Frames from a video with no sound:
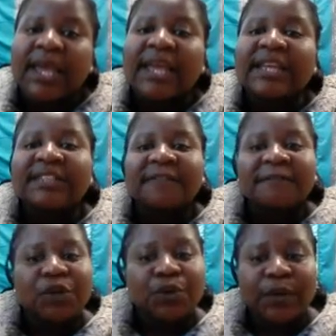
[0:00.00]
It is a
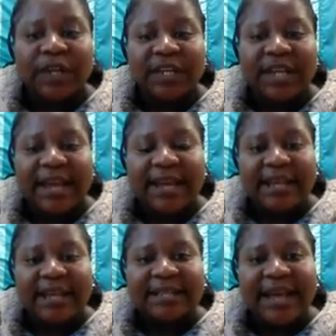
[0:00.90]
fluid and
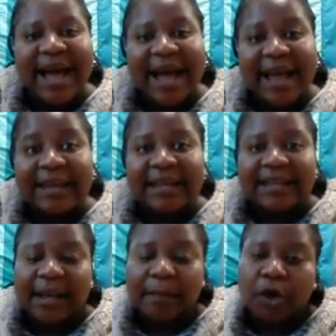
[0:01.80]
has a high
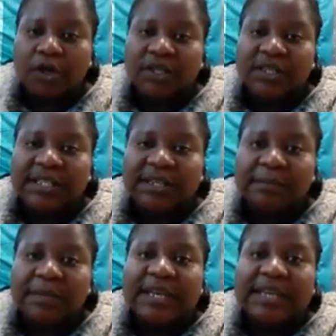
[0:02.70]
heat capacity,
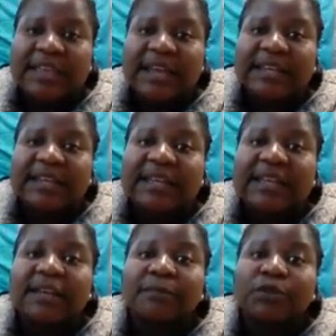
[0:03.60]
meaning that it
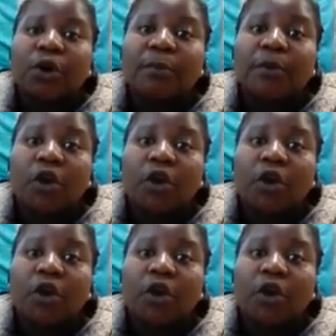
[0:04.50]
can absorb